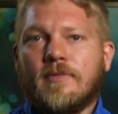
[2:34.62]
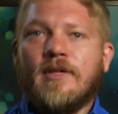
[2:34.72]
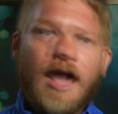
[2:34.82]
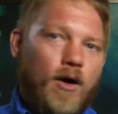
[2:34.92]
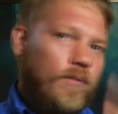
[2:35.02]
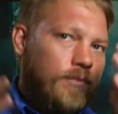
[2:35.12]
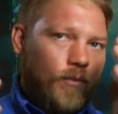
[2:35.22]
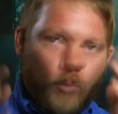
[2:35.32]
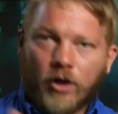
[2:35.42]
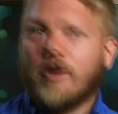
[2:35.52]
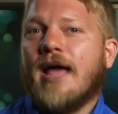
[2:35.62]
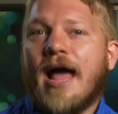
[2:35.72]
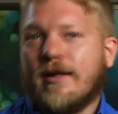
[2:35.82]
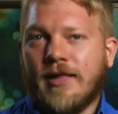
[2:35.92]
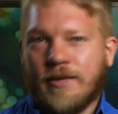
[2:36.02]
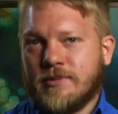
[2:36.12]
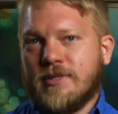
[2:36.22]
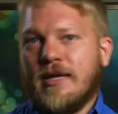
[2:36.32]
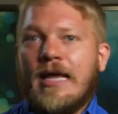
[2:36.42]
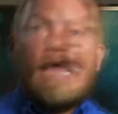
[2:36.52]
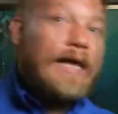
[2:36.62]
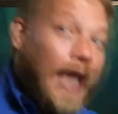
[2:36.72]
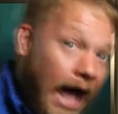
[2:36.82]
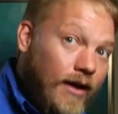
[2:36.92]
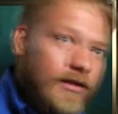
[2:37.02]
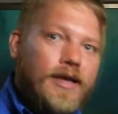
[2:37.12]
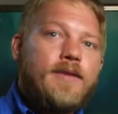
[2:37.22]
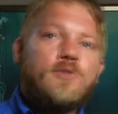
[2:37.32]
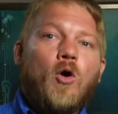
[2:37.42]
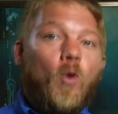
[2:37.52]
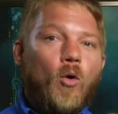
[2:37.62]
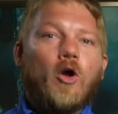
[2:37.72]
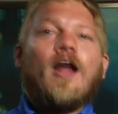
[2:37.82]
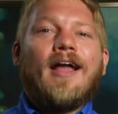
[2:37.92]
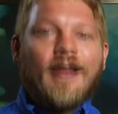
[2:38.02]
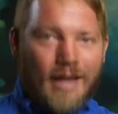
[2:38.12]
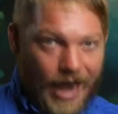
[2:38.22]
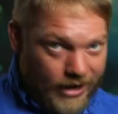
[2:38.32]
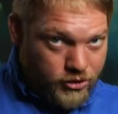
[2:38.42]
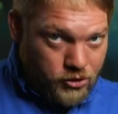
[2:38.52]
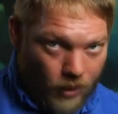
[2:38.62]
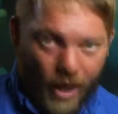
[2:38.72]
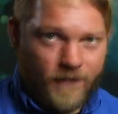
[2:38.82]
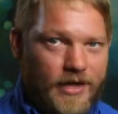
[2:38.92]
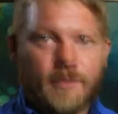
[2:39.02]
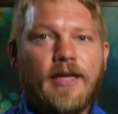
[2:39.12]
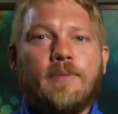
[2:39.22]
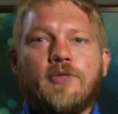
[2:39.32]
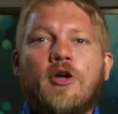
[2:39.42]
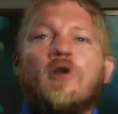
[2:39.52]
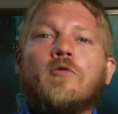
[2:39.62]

Now, what are cat claims? Cat claims or catastrophic claims